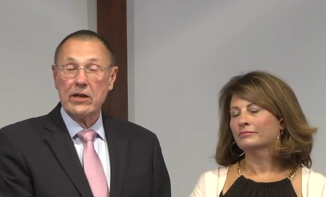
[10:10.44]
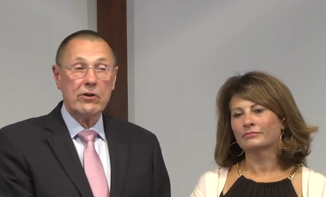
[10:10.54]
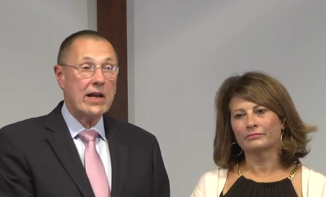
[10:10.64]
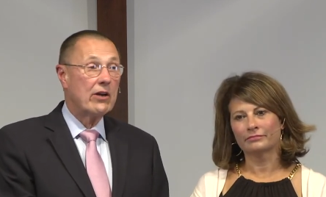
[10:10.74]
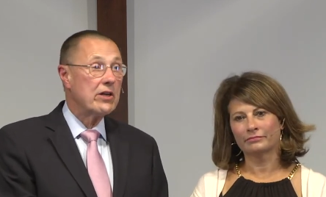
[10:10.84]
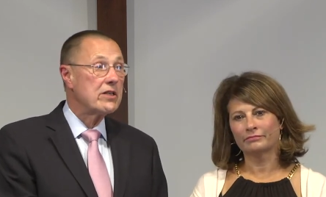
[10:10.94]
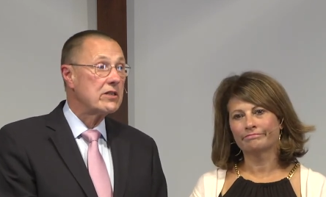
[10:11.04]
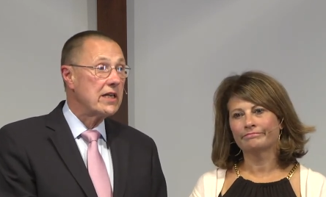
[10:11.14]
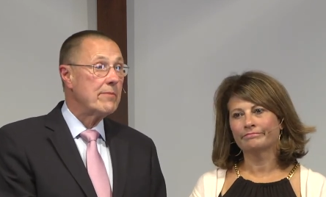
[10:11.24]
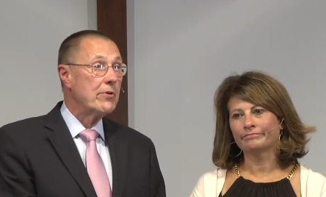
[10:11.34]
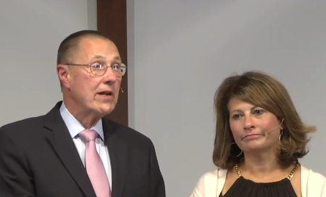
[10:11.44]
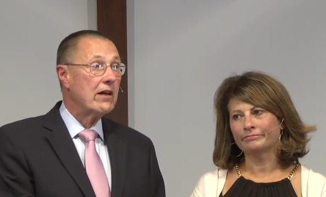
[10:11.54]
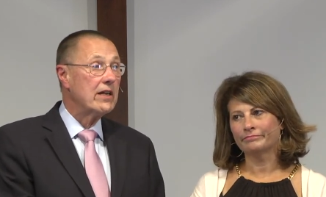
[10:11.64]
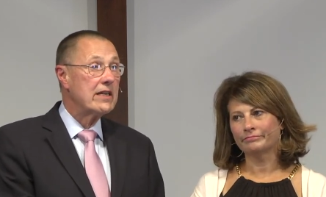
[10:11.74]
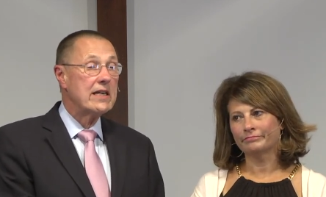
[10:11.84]
Speaker 1: You're not going to sleep. You're not
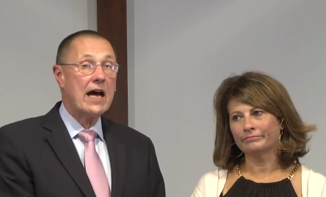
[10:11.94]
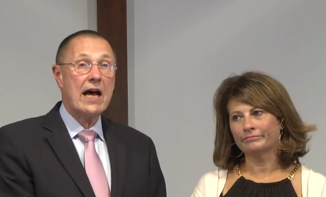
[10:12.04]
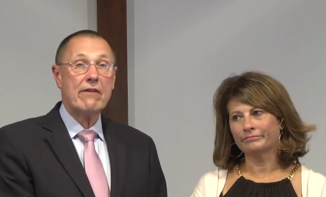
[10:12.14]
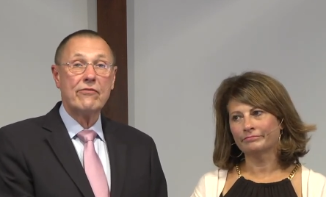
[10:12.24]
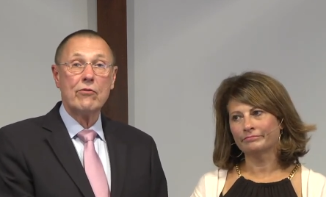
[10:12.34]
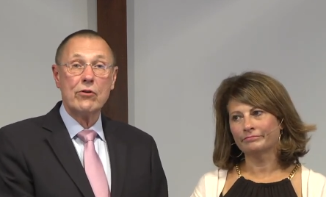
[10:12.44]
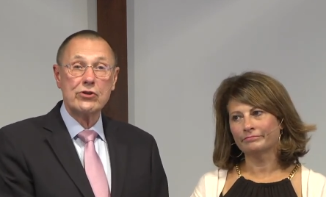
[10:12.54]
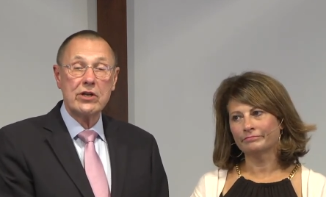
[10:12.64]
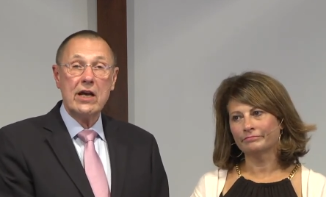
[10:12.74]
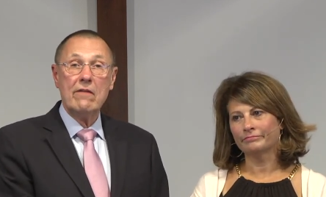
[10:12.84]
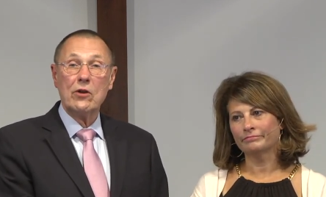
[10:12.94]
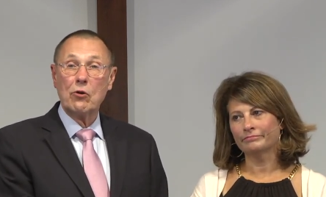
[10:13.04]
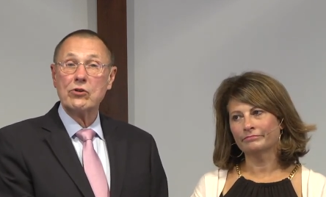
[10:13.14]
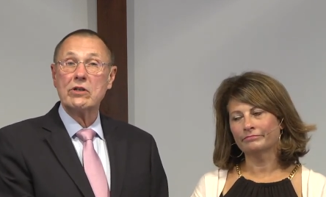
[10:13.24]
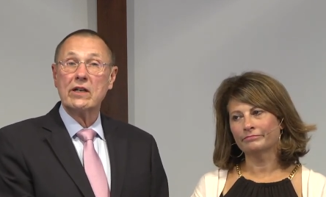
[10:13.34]
going to die first. The
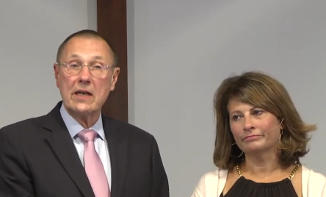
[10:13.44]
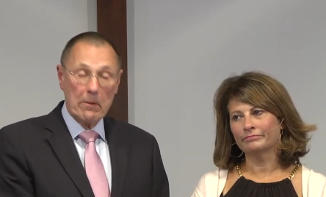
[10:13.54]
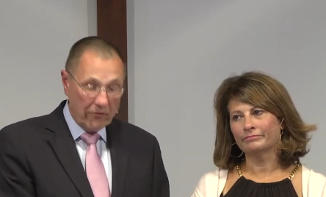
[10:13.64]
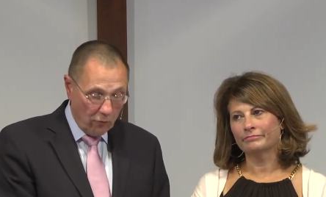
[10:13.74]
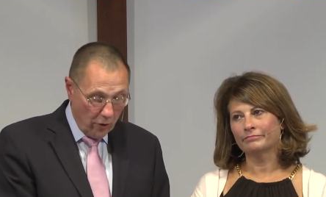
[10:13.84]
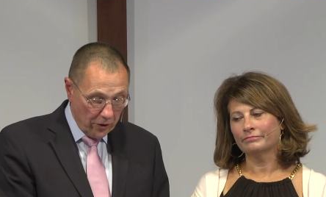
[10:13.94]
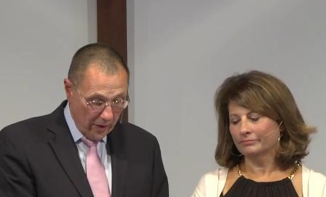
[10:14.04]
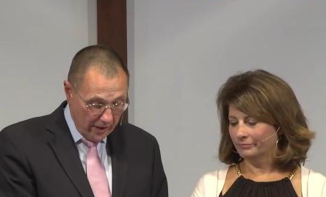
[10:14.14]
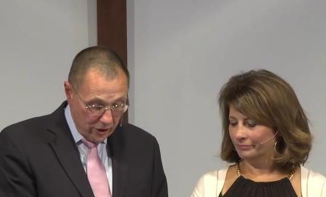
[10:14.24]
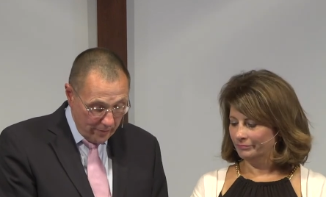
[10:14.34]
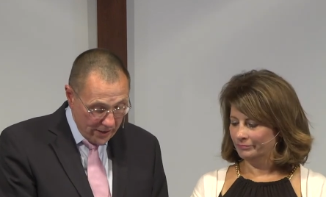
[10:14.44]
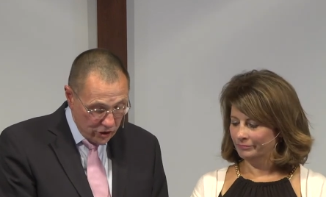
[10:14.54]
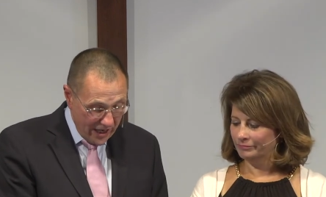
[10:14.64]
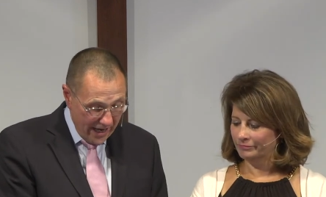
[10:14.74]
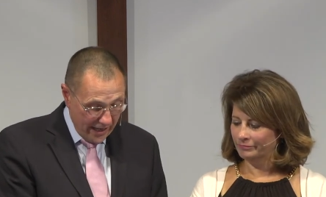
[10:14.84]
Lord's going to come for you, and you'll be
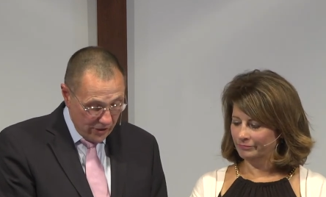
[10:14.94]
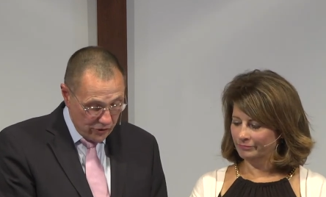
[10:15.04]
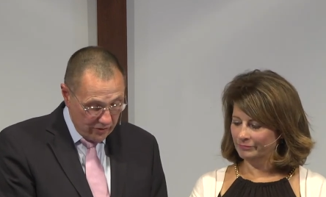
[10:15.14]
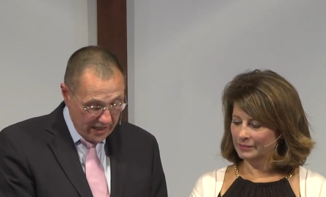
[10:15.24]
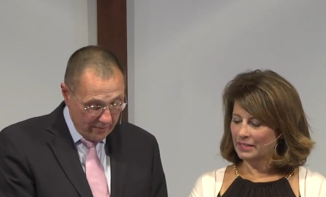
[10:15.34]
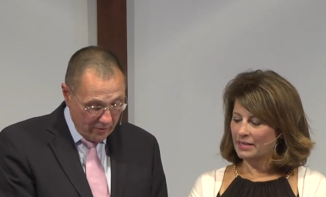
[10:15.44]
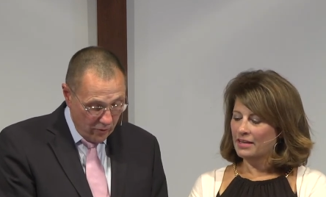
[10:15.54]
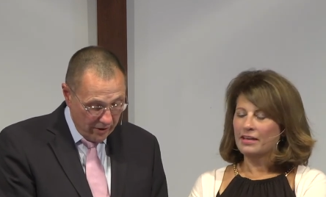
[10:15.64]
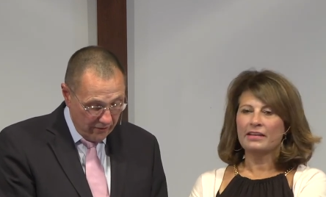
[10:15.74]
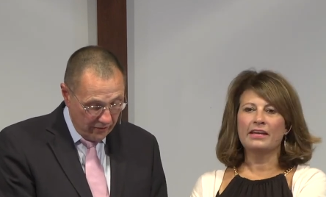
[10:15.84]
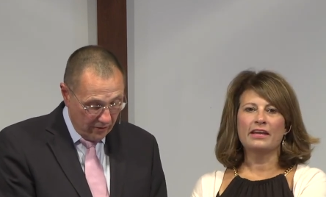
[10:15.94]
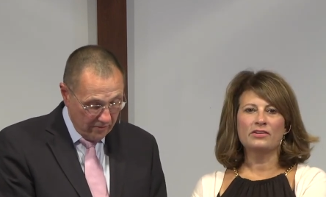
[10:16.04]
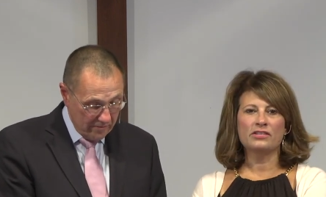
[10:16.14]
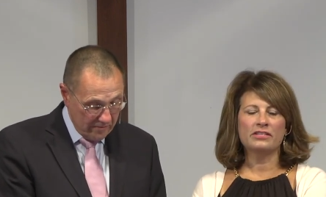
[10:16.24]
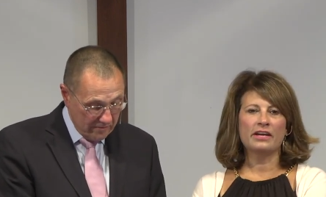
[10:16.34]
changed. Wouldn't that be wonderful? Can I
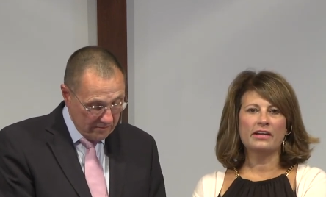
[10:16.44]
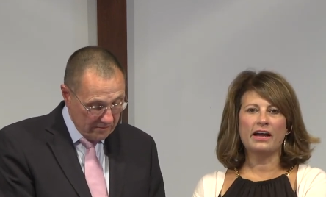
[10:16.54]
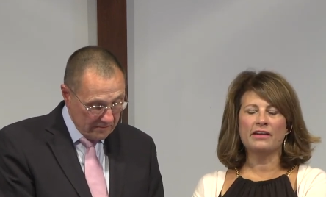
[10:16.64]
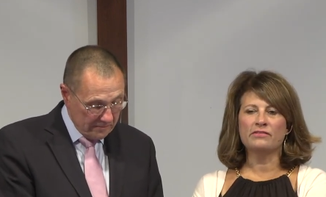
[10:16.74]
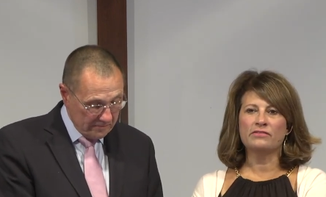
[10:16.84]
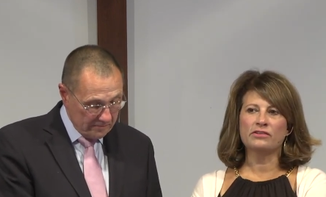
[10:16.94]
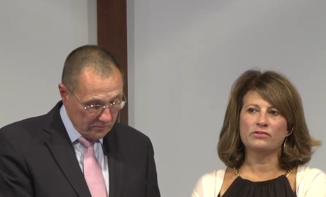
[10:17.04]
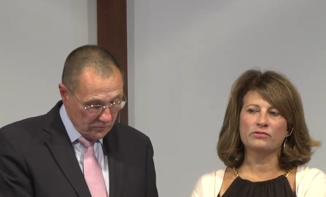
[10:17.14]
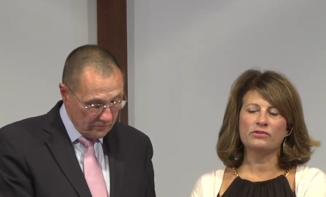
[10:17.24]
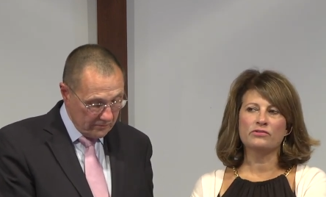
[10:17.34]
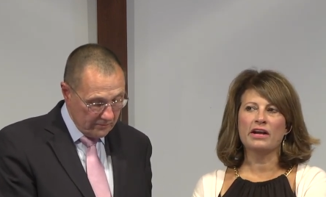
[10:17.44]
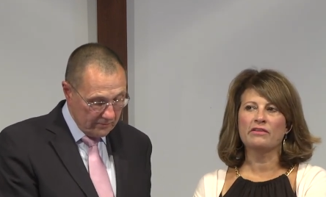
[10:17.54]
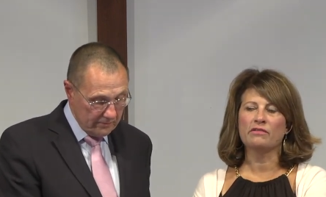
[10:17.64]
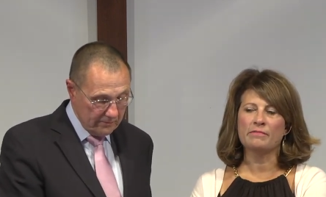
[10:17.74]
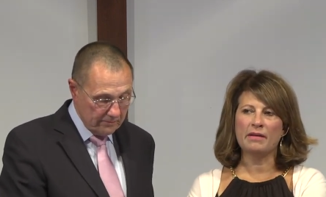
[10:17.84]
Speaker 2: just tell you? I just was trying to
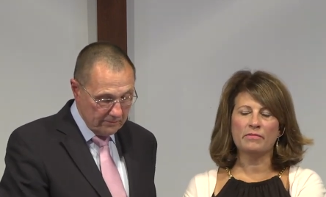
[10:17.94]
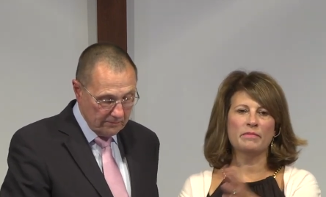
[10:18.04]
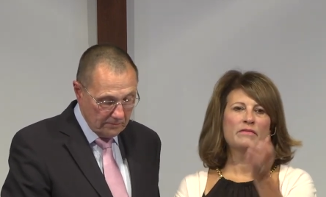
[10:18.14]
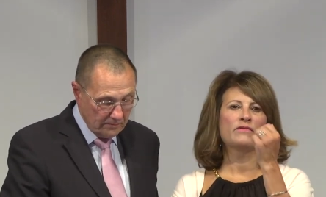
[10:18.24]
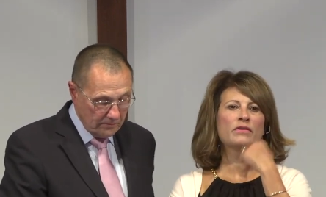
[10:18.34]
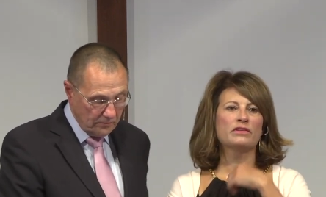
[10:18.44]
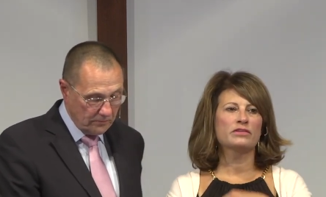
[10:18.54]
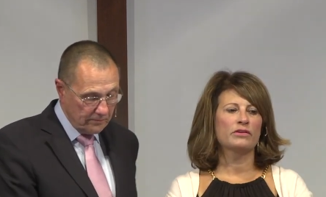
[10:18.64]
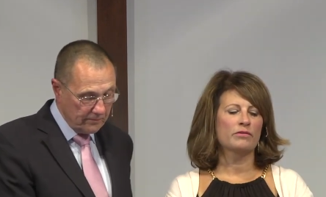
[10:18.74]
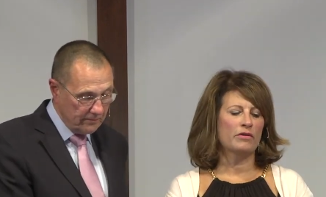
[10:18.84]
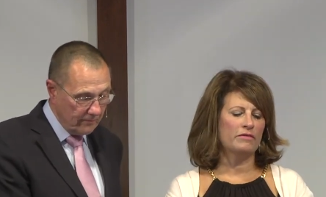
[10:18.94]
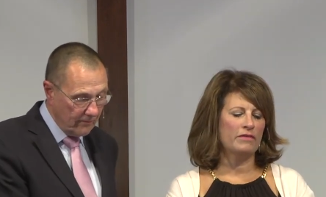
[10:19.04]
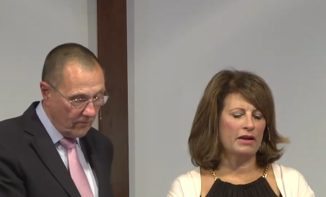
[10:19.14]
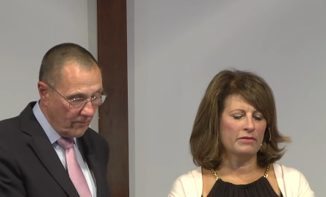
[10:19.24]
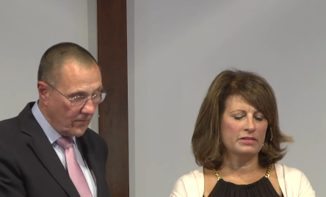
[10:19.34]
remember before this
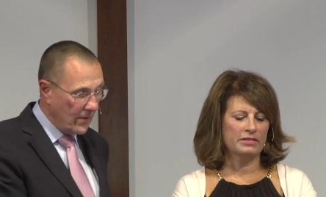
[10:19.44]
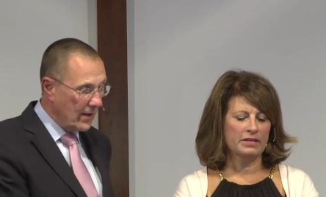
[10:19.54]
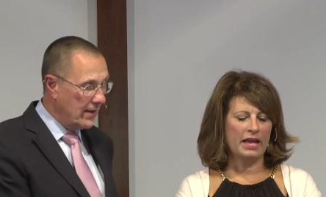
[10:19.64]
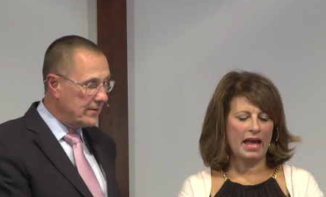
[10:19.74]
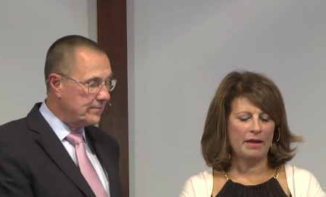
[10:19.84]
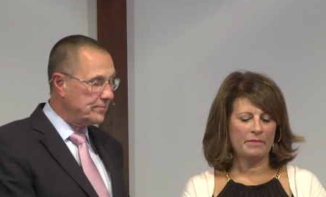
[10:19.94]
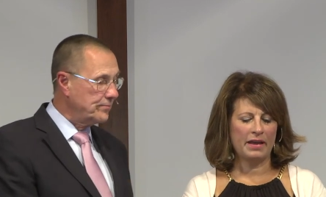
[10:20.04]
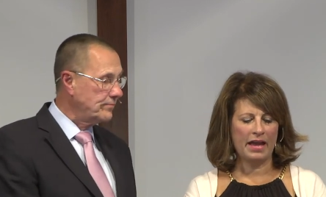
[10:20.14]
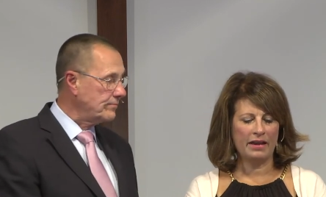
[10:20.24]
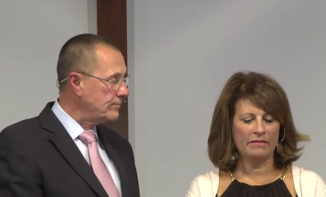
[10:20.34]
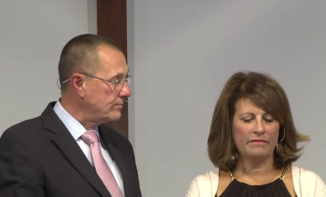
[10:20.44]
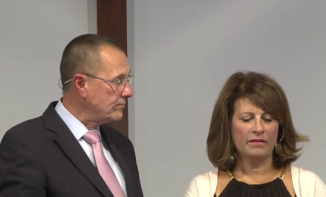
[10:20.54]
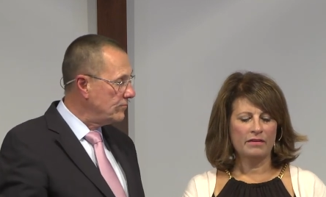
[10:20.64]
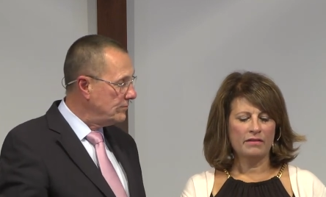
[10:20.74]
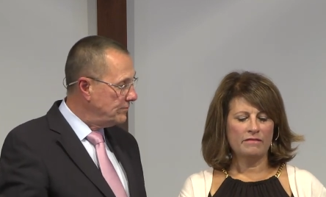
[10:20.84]
coronavirus happened. I had
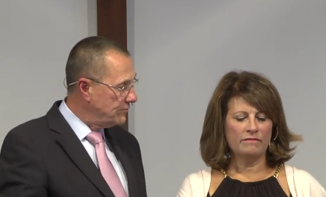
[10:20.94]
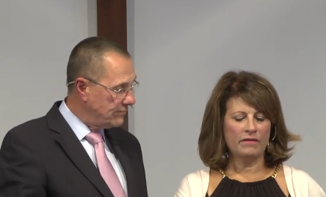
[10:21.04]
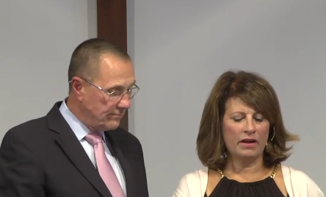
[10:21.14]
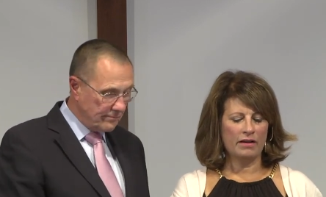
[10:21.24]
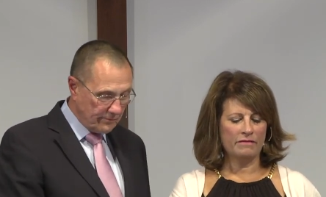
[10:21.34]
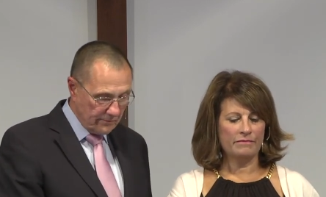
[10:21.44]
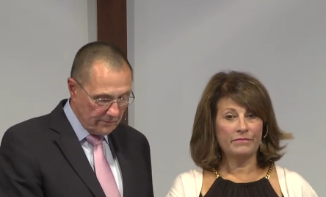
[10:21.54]
a uh,